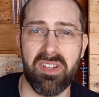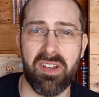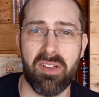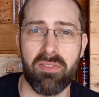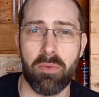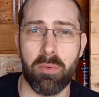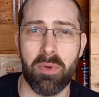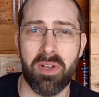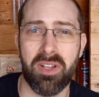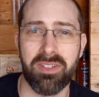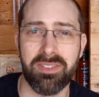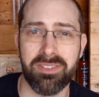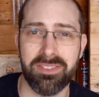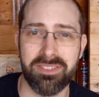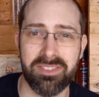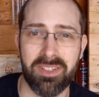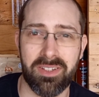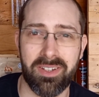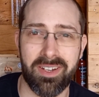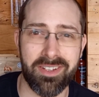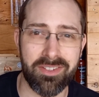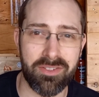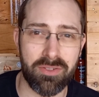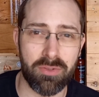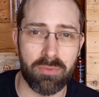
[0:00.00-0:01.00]
than the other one,
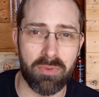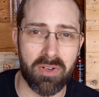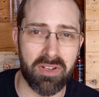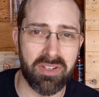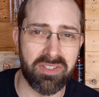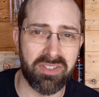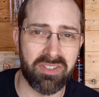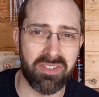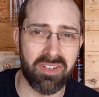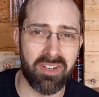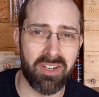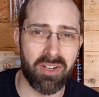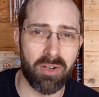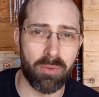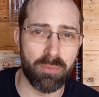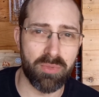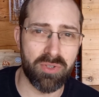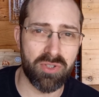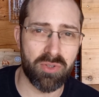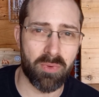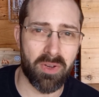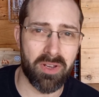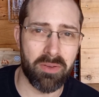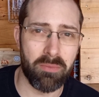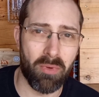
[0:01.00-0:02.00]
so that's always going to
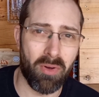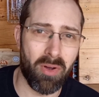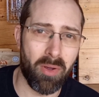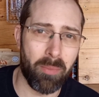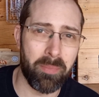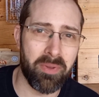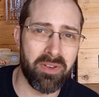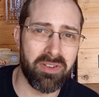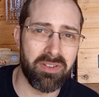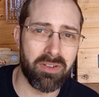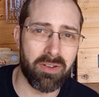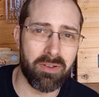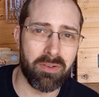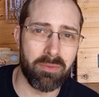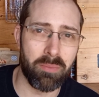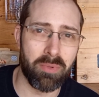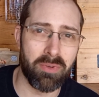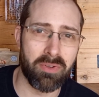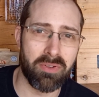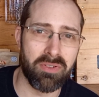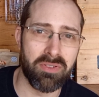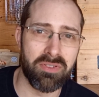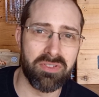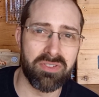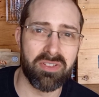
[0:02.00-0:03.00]
help sway my opinion
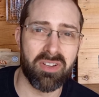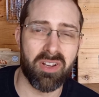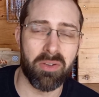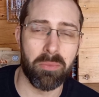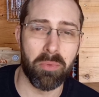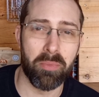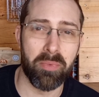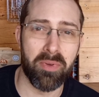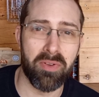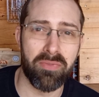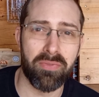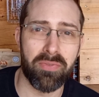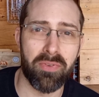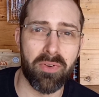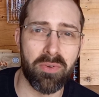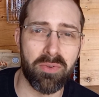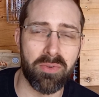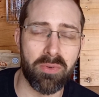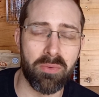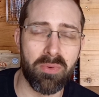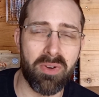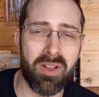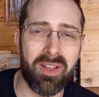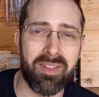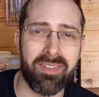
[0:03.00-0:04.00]
because I'm a bit
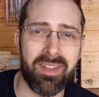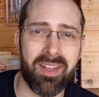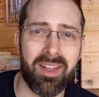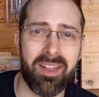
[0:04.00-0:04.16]
frugal like